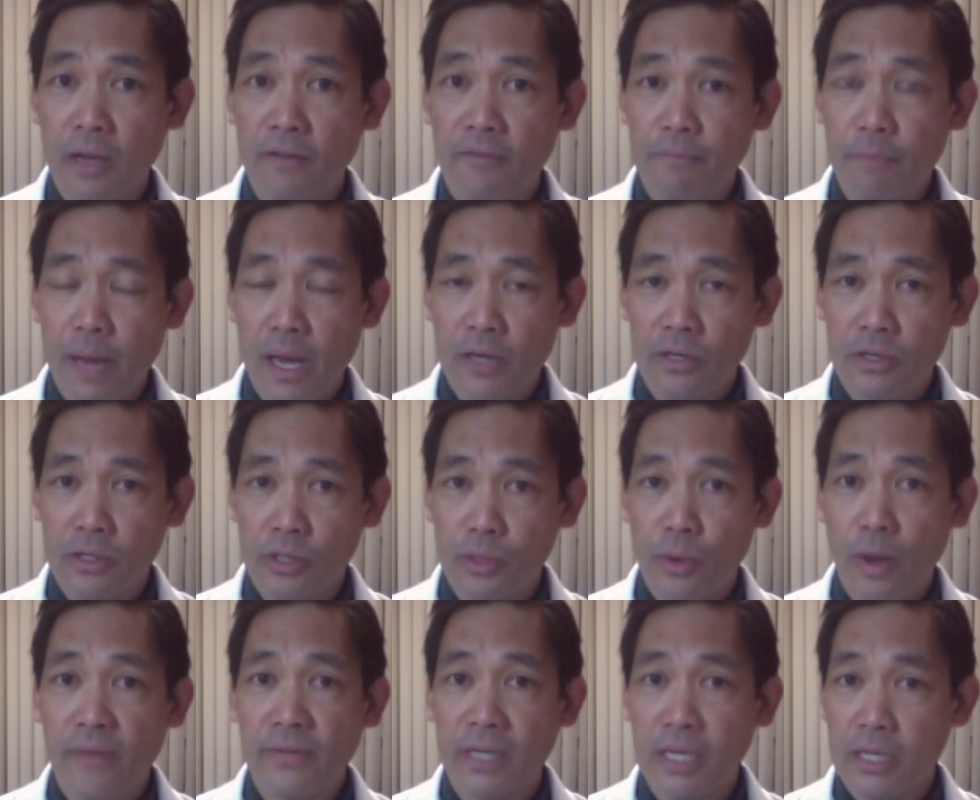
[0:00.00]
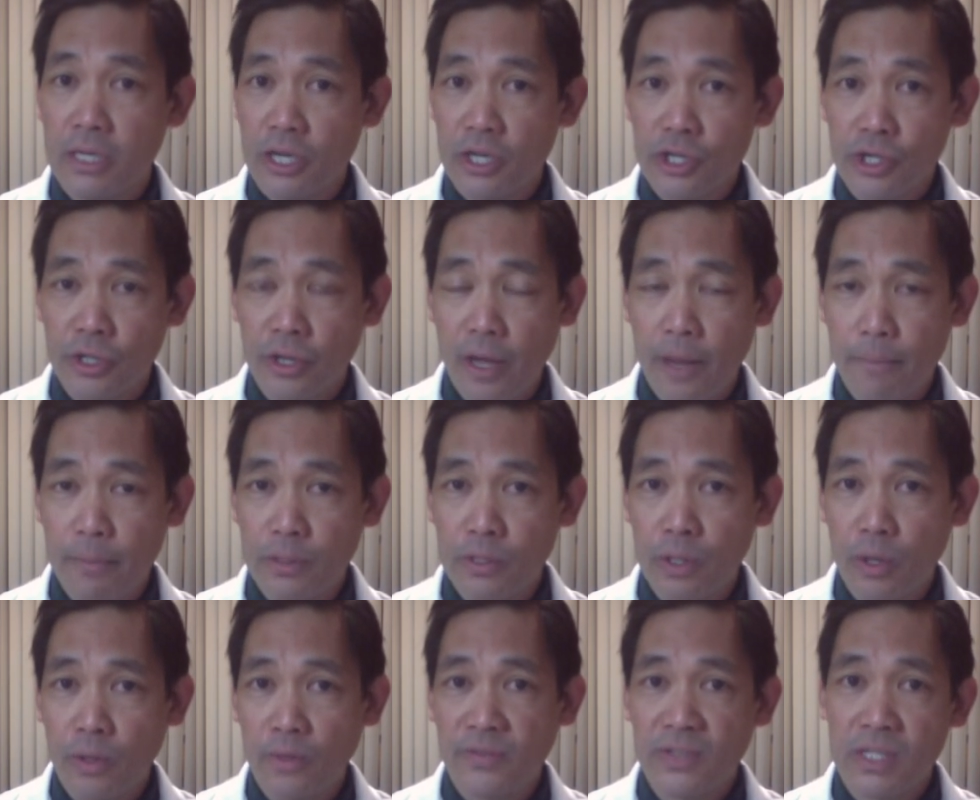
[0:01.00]
of patients who have an initial
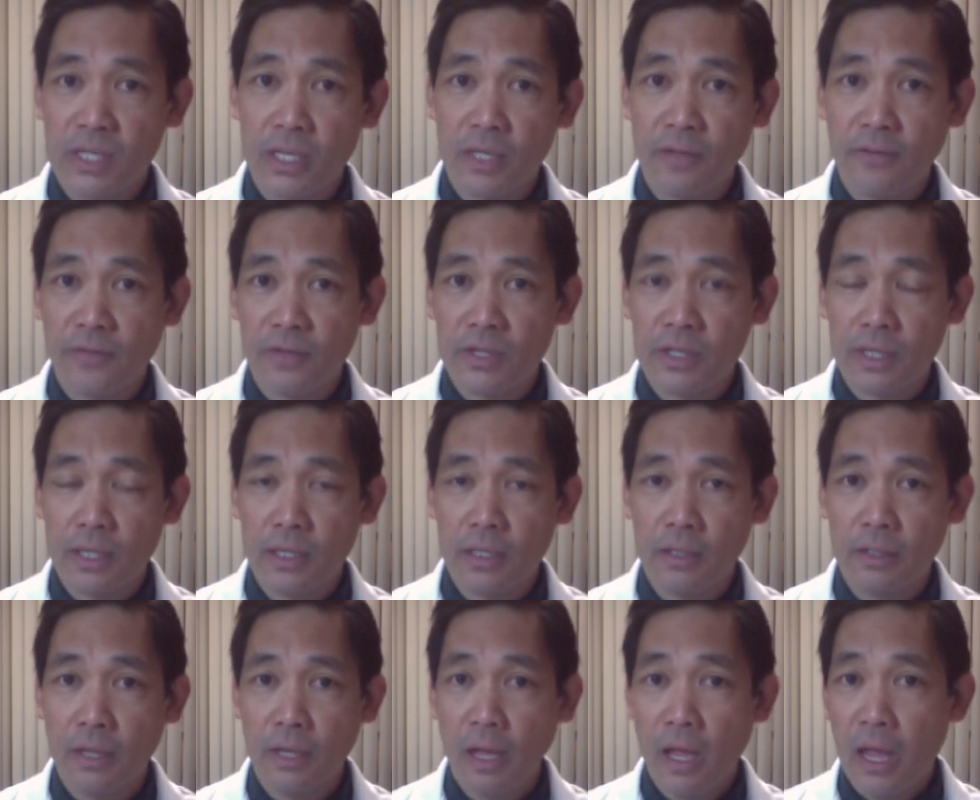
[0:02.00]
episode of C. difficile.